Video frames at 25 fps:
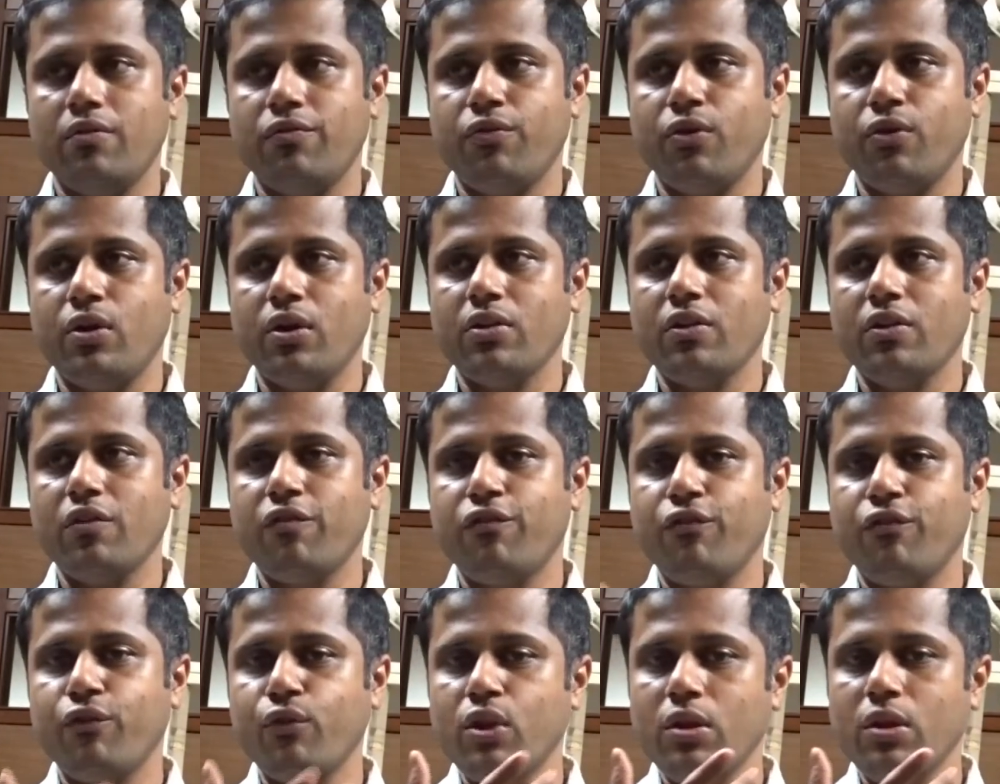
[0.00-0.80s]
For the
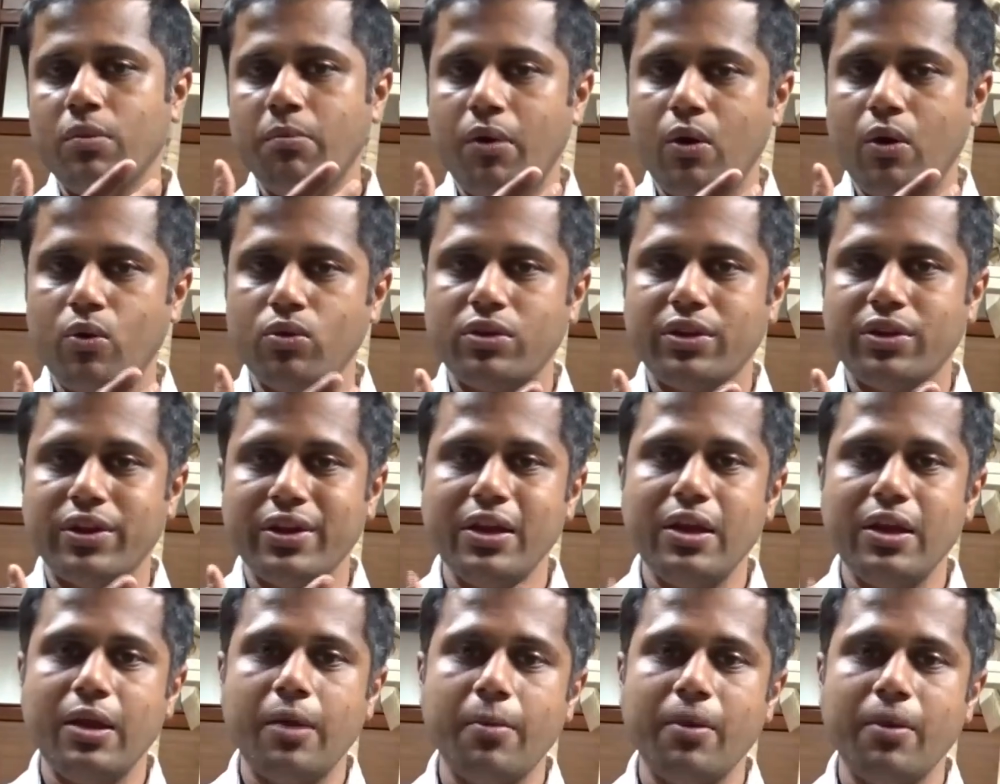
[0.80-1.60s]
full mouth
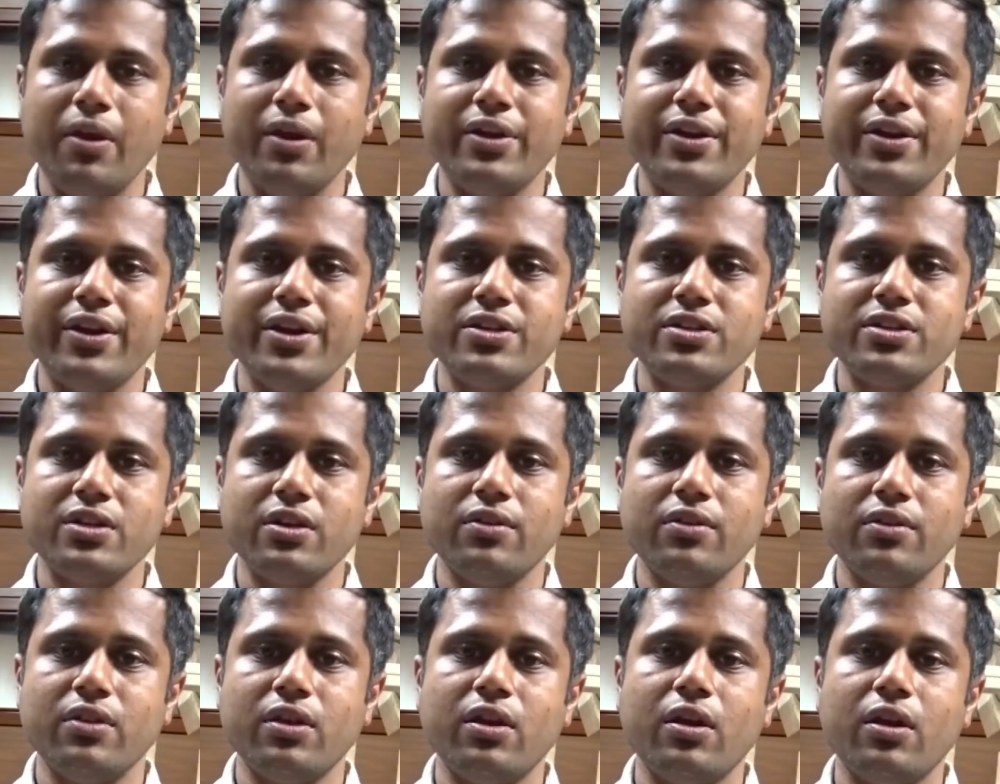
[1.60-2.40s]

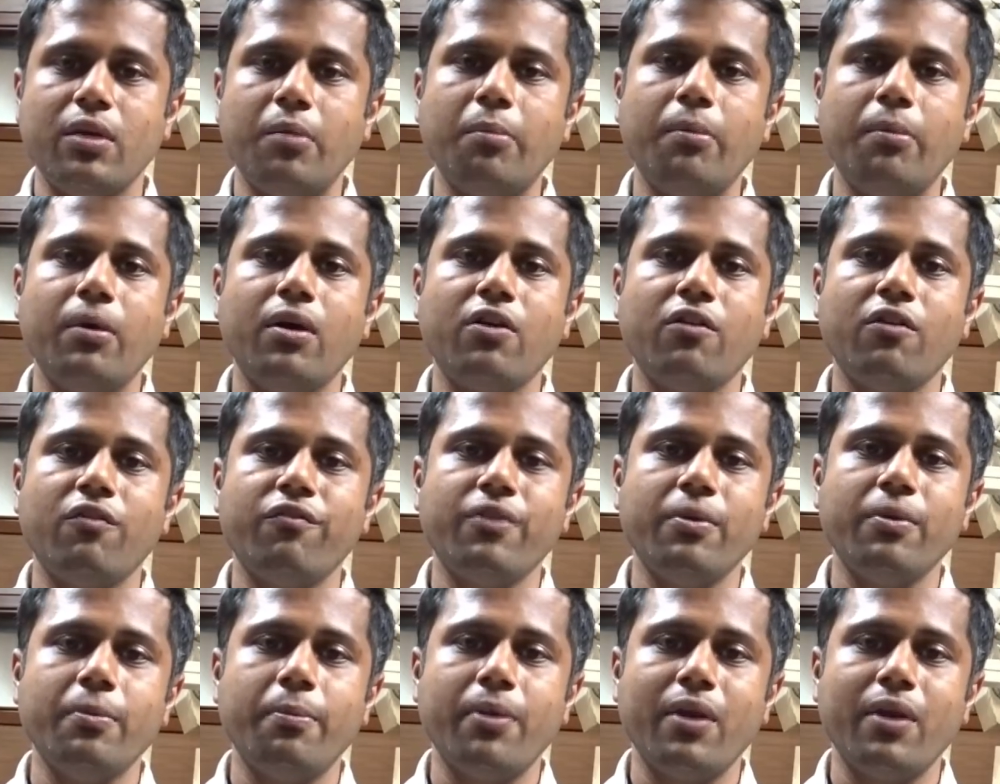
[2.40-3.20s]
rehabilitation, the number of
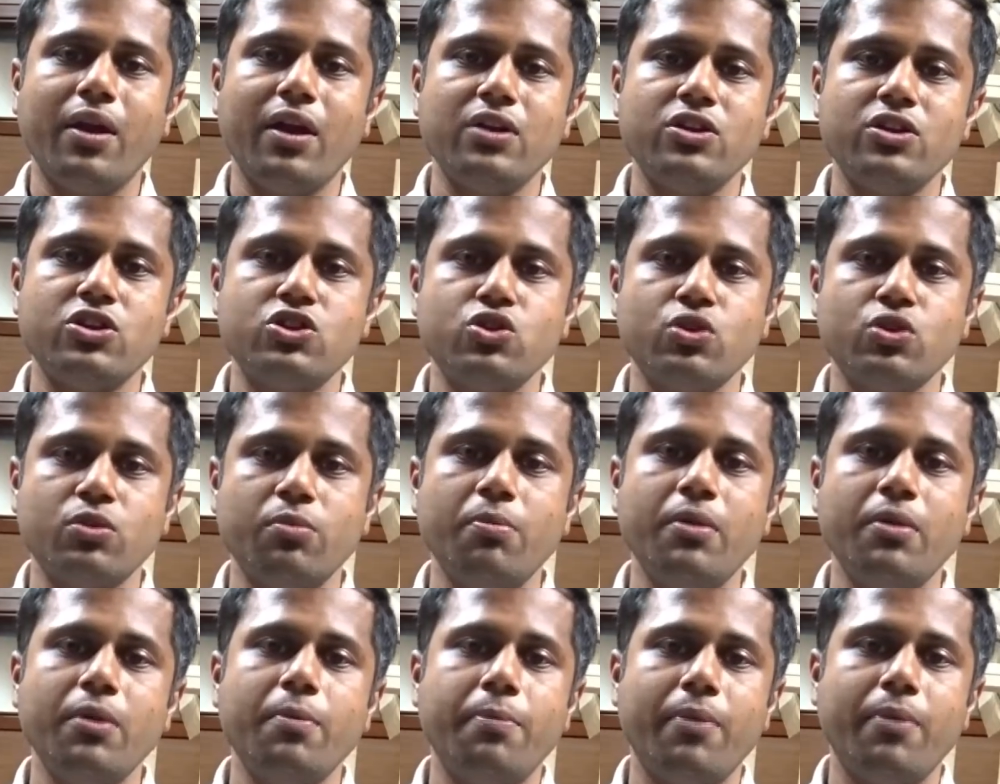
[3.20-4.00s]
implants
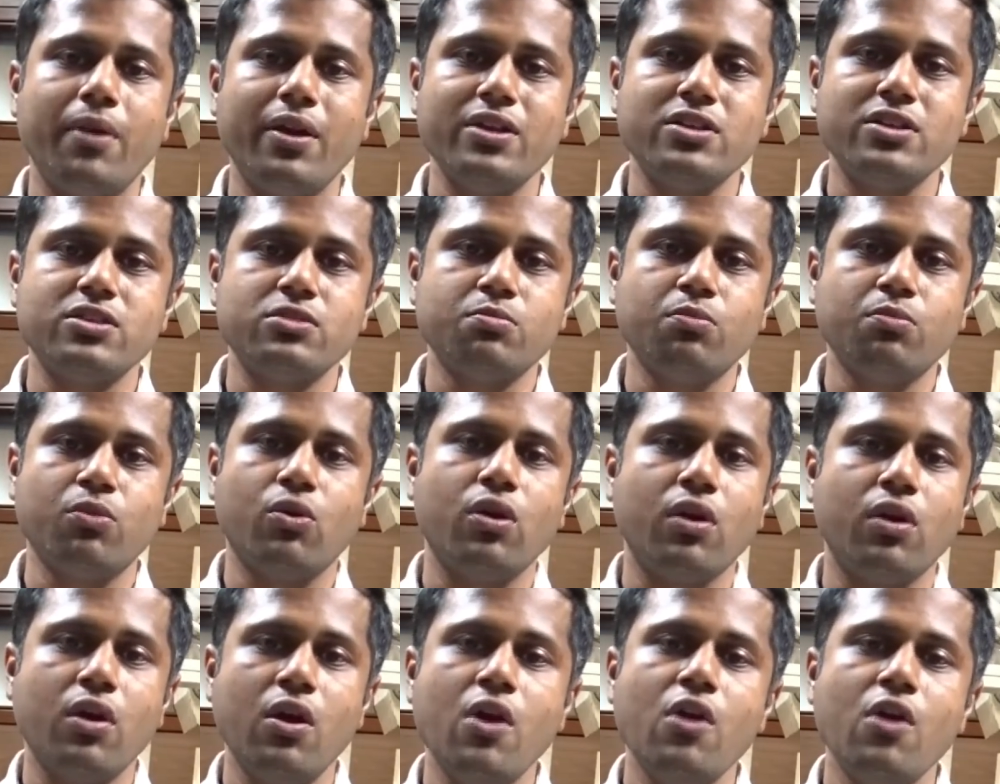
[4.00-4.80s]
should be placed
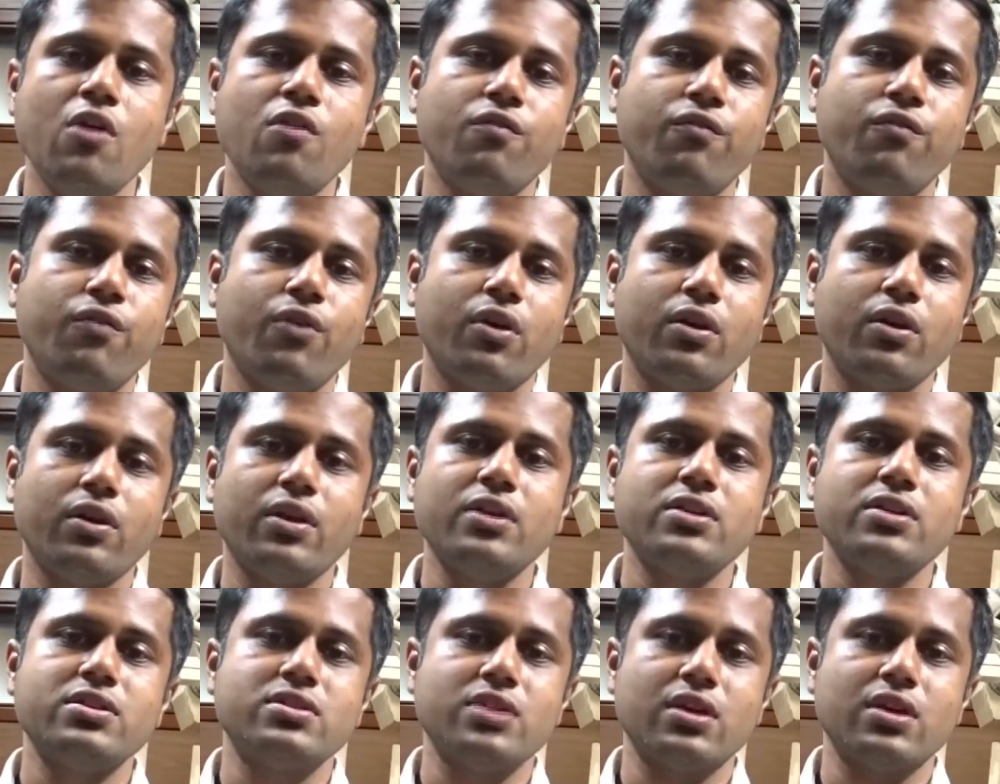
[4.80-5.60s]
more for
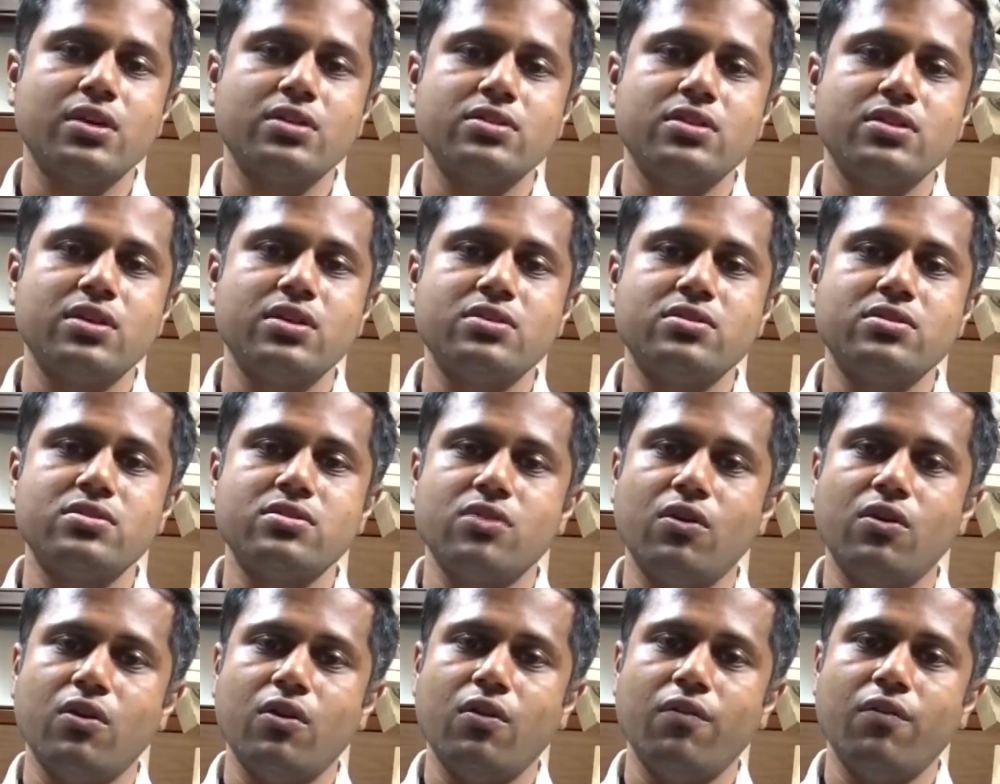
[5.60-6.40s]
the
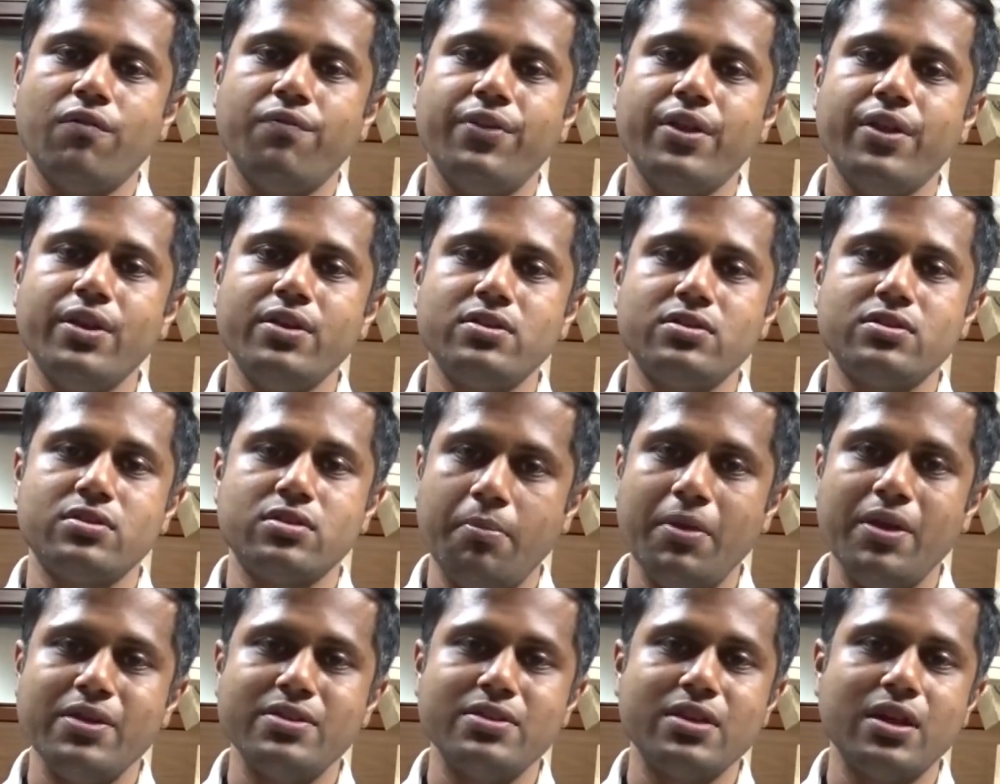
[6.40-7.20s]
success of this
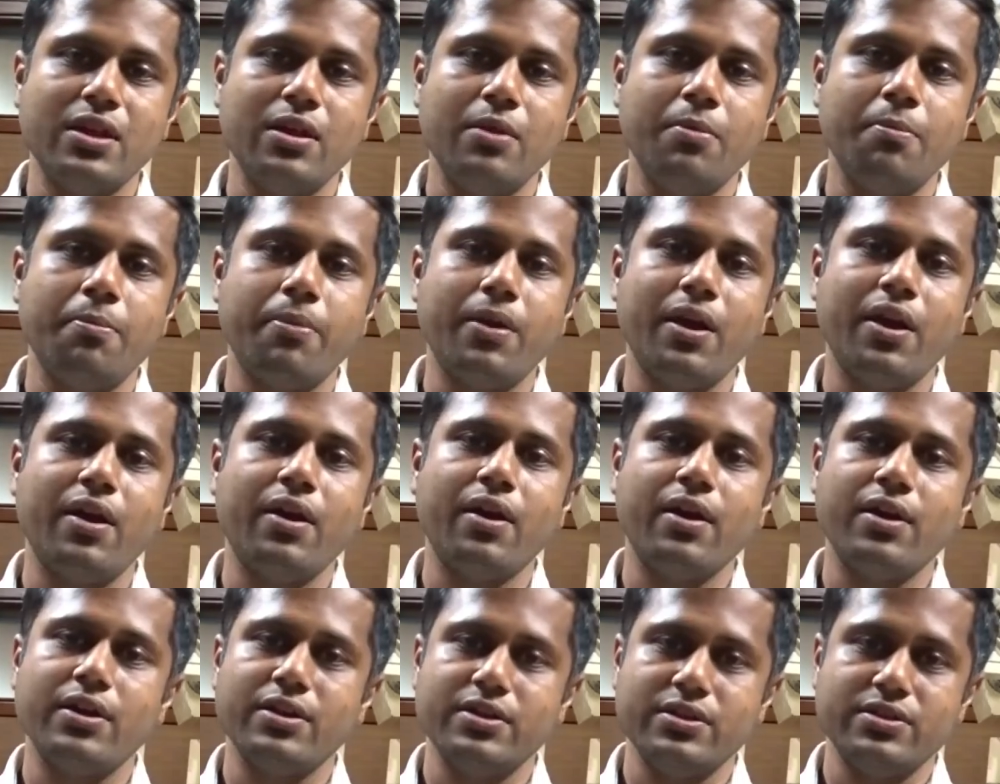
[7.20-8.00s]
basal
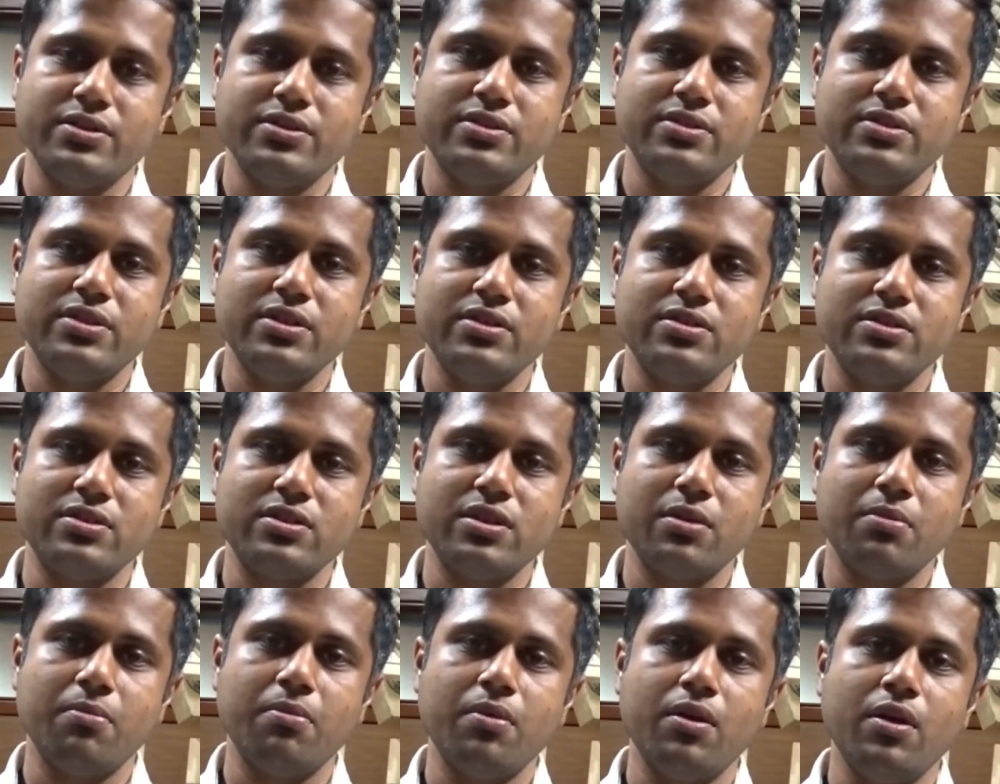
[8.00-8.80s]
implant
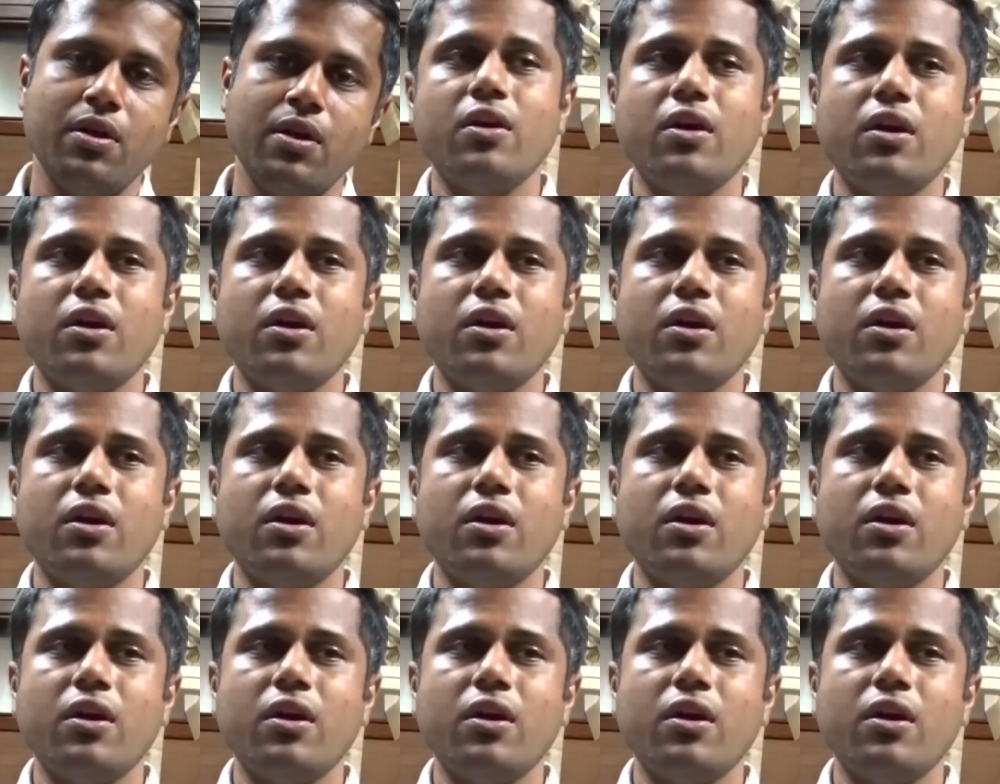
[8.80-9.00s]
system.